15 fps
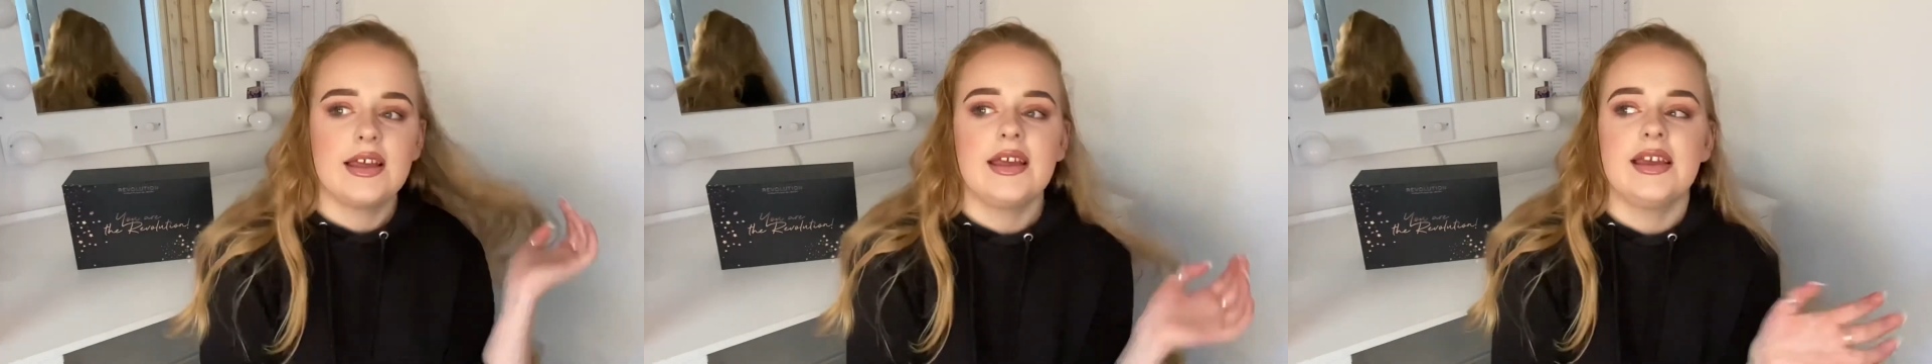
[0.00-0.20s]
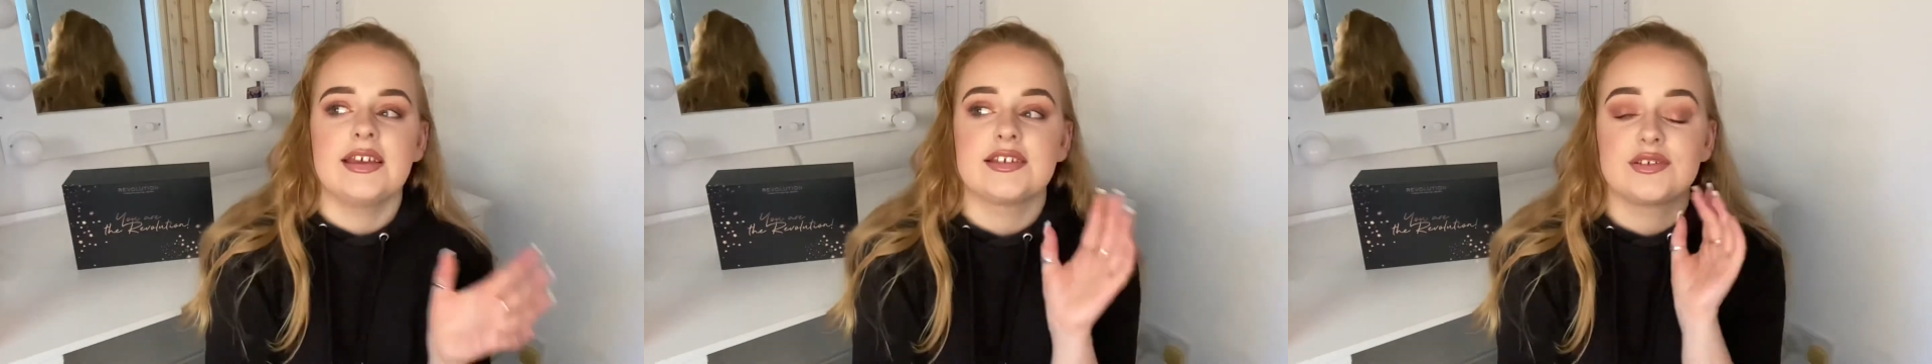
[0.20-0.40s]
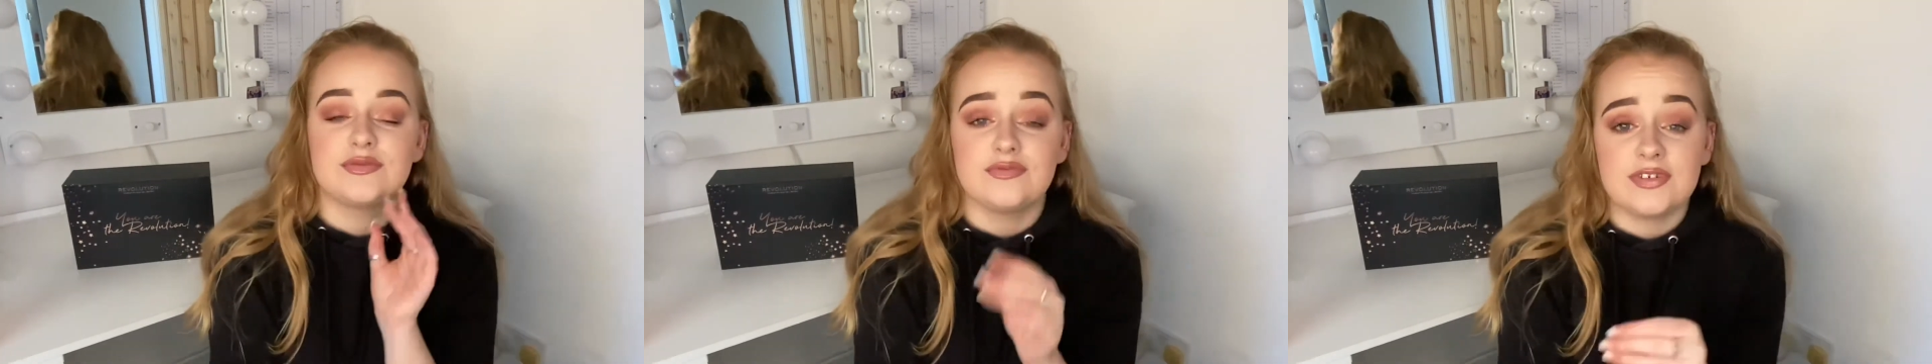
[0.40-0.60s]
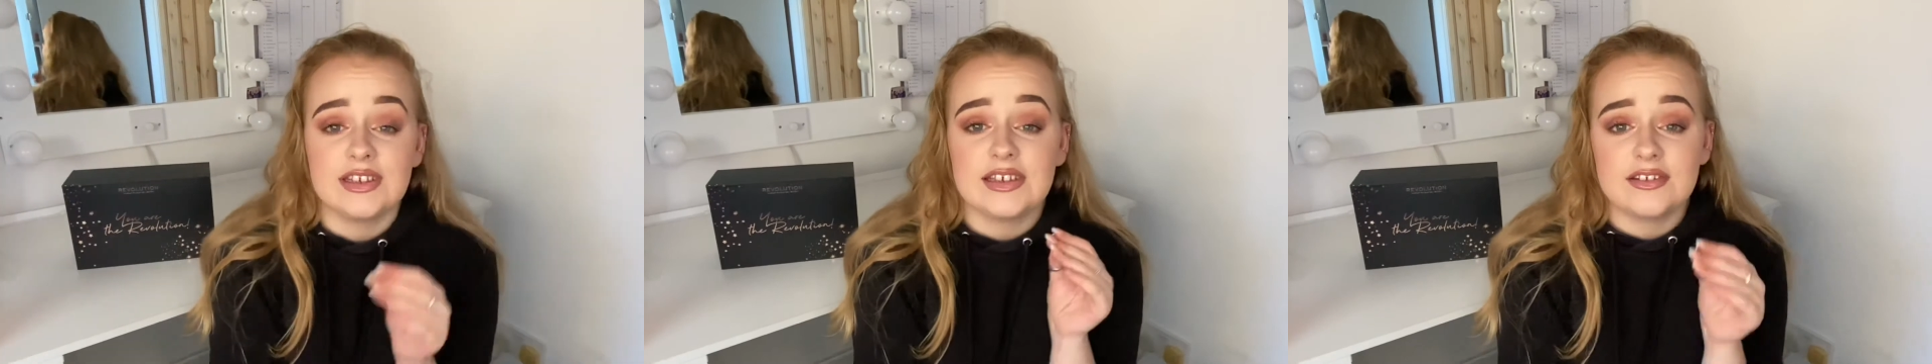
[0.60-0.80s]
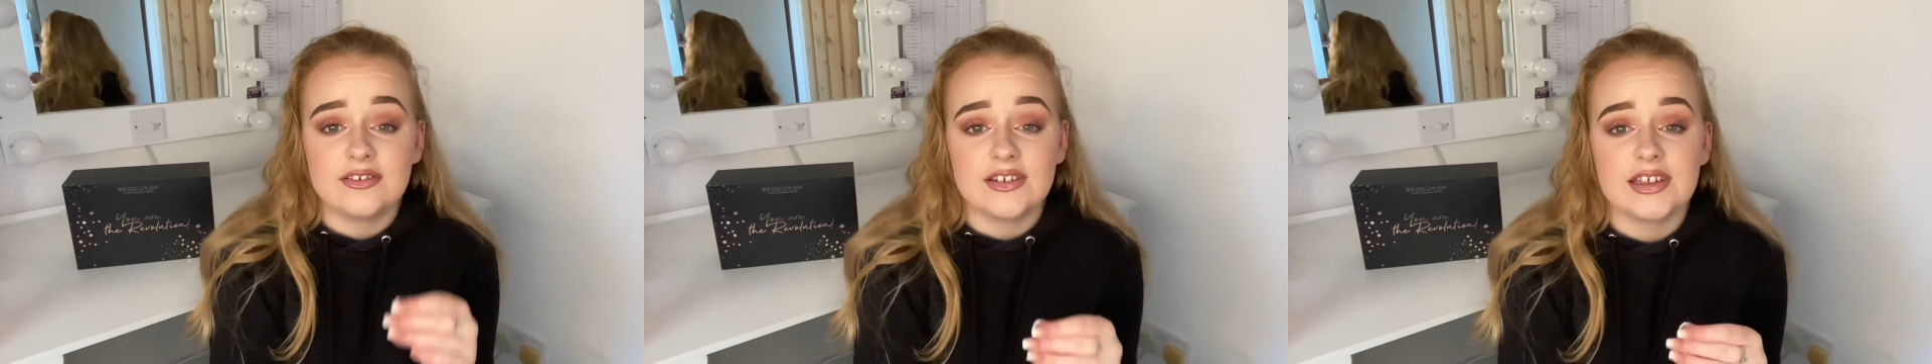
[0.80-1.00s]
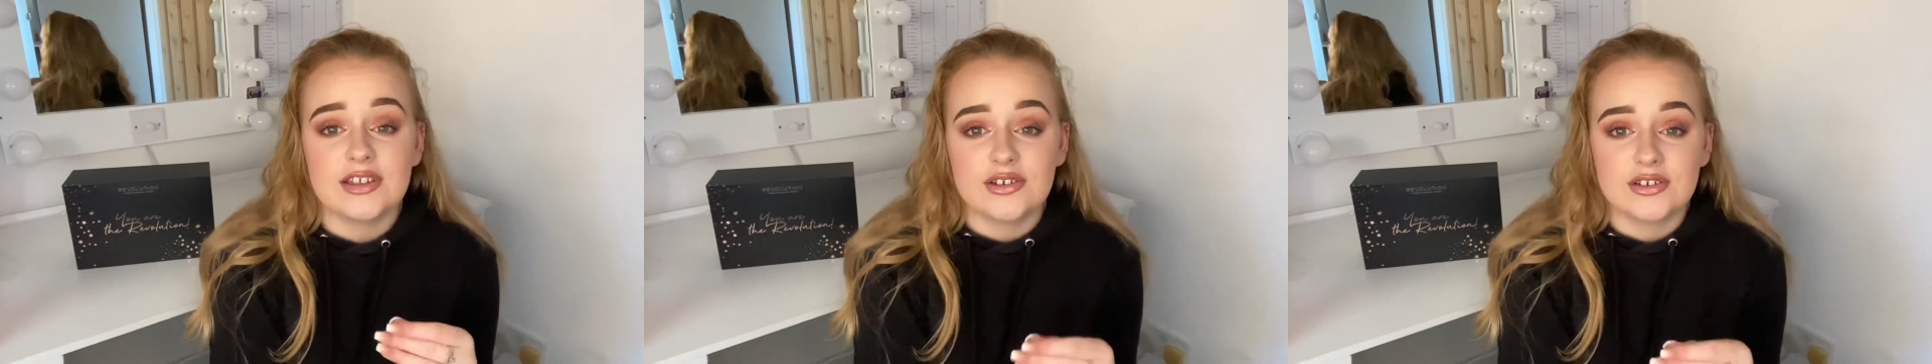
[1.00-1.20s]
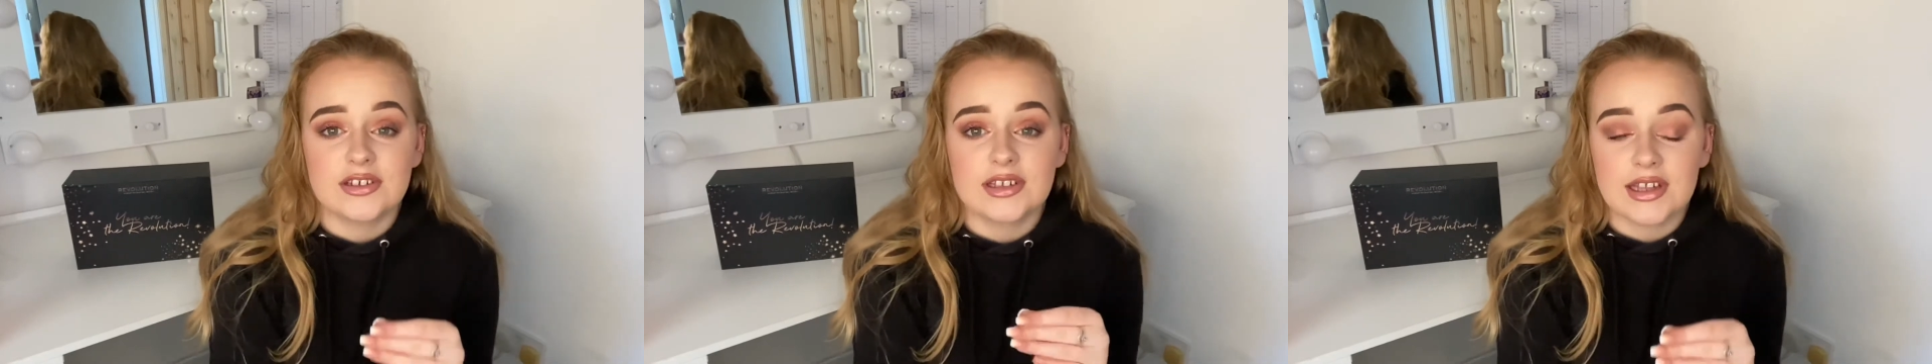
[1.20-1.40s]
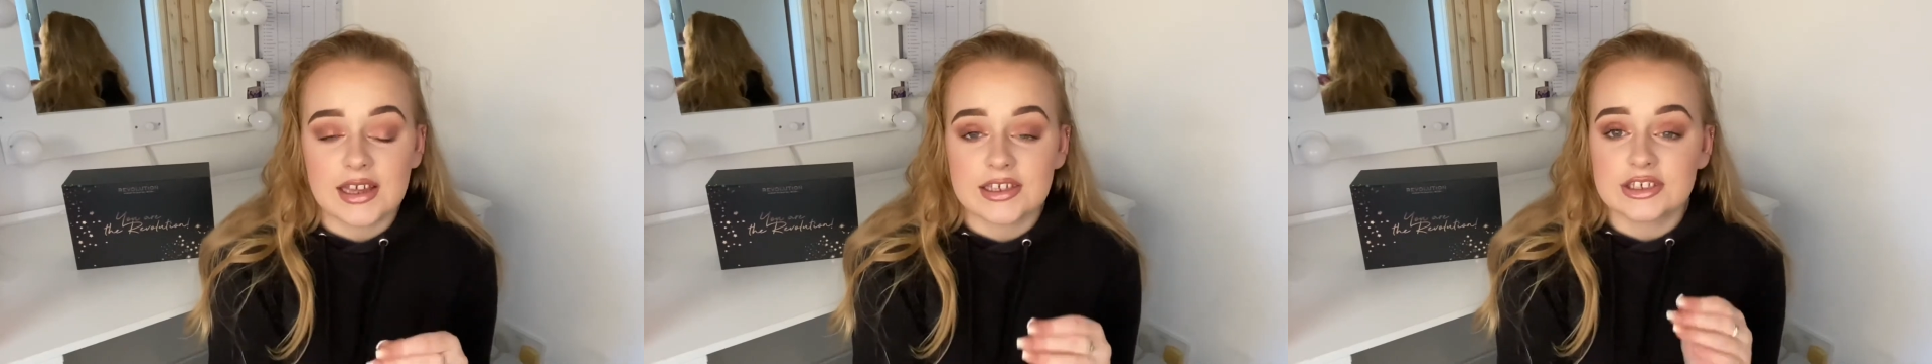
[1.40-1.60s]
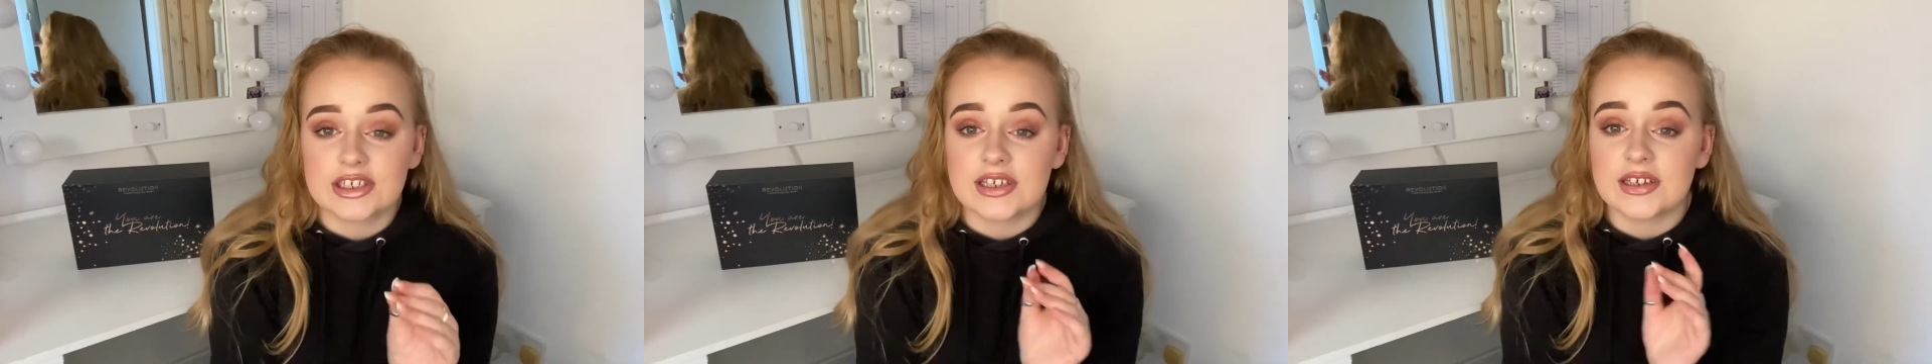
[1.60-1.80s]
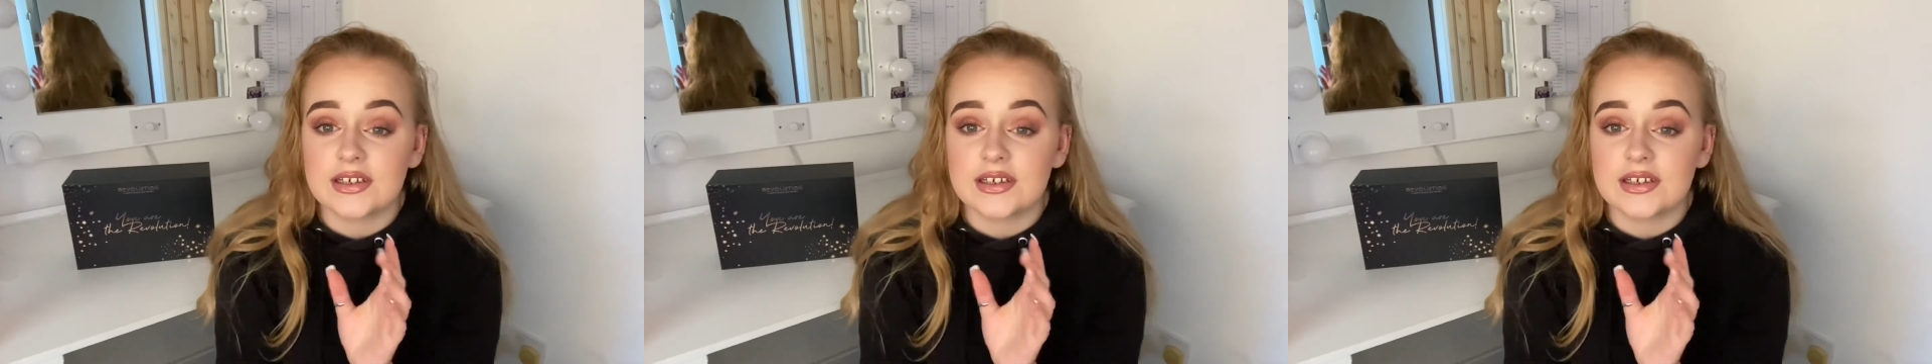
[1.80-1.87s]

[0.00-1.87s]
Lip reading: It's a really, really good collection